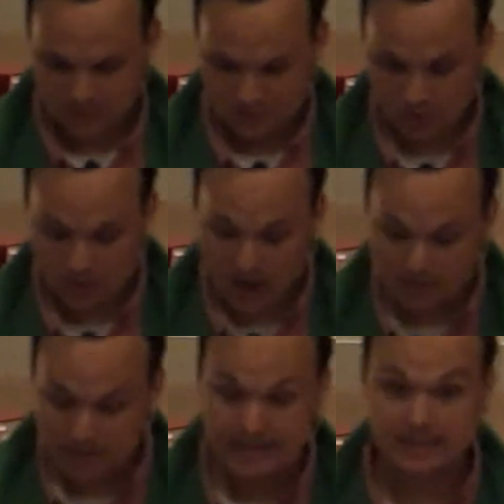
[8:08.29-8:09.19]
So
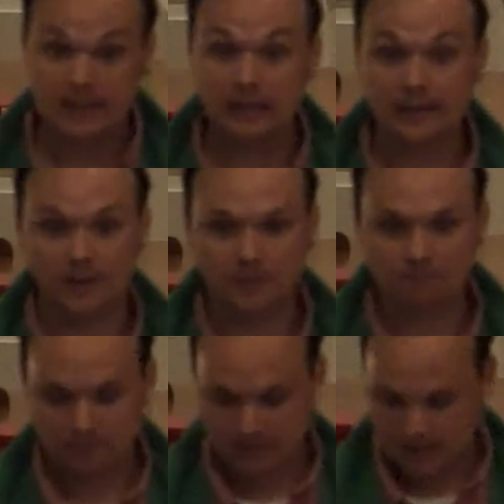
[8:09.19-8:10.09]
God makes it clear
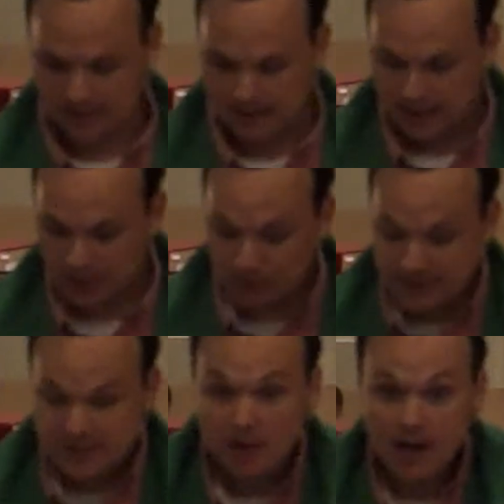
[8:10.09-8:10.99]
in
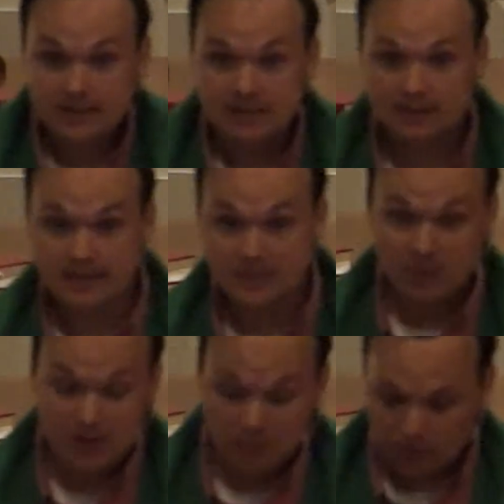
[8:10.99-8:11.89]
response to these
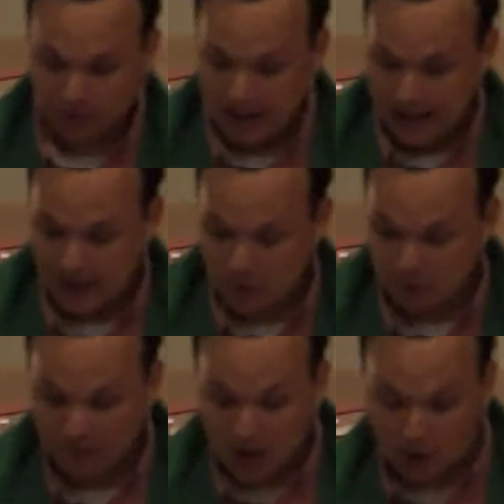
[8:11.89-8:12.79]
people and their
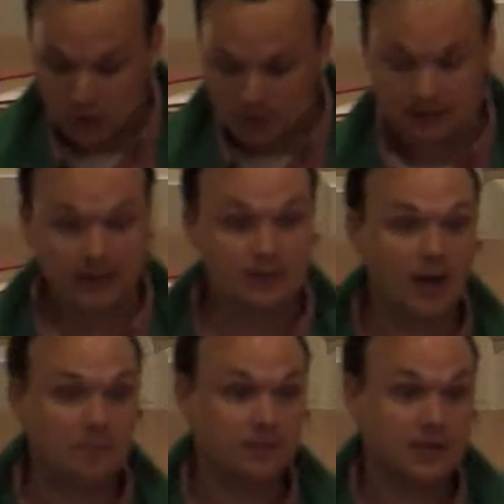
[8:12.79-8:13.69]
failure to live
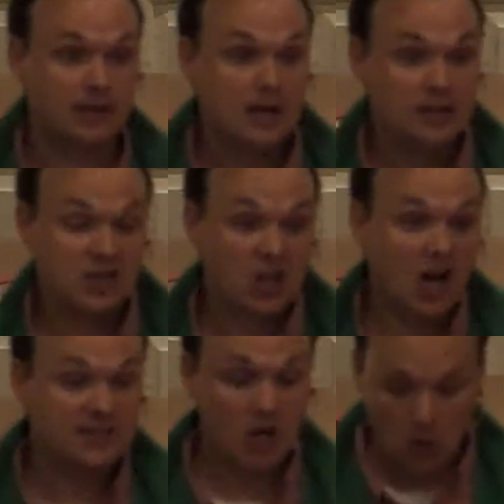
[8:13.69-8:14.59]
up to, to
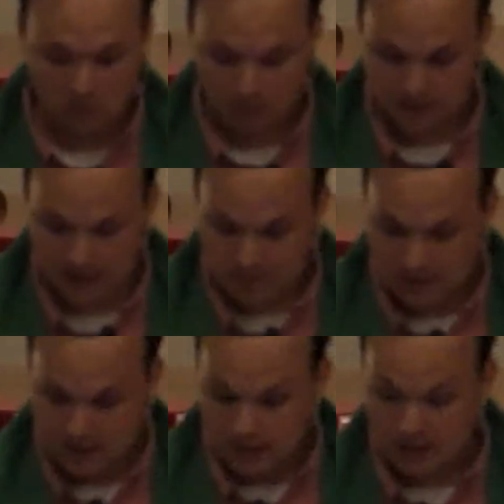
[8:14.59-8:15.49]
God's hope for them,
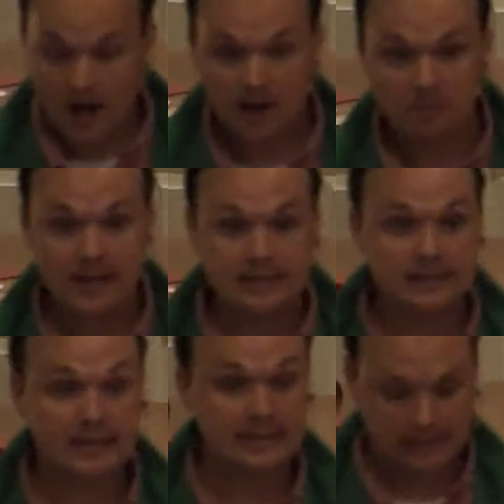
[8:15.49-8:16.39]
God makes
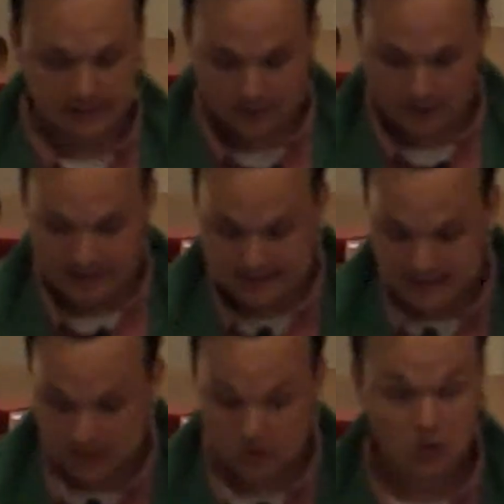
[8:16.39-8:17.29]
things clear. He
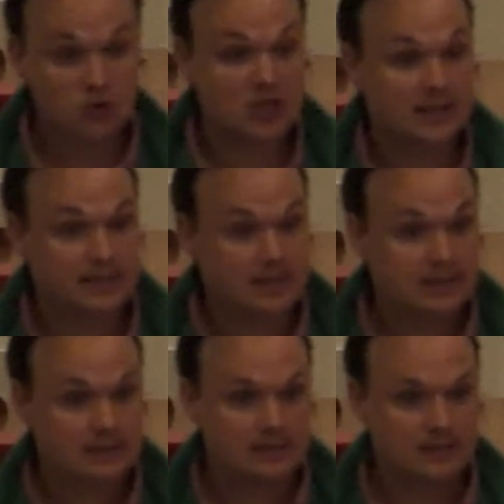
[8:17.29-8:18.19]
says, Do
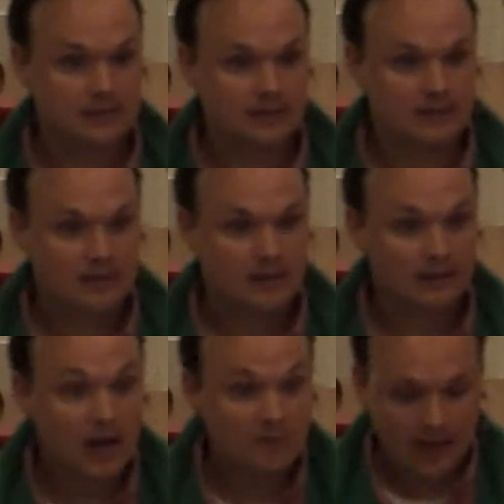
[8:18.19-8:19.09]
justice,
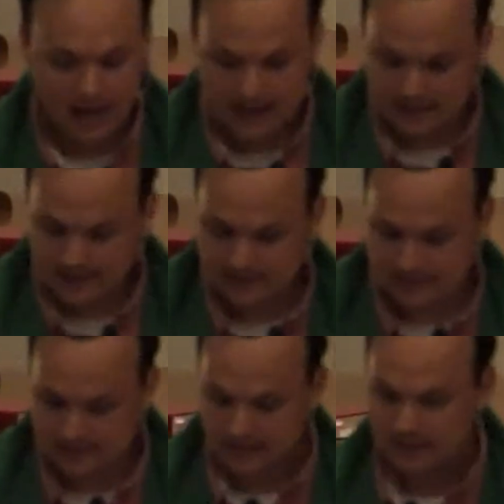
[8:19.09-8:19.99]
love
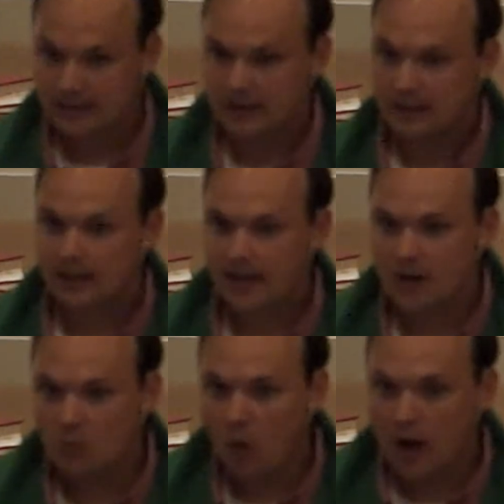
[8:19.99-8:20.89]
kindness,
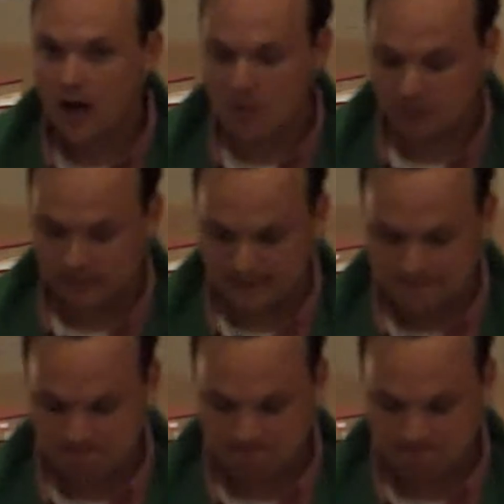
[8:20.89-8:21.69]
and walk humbly.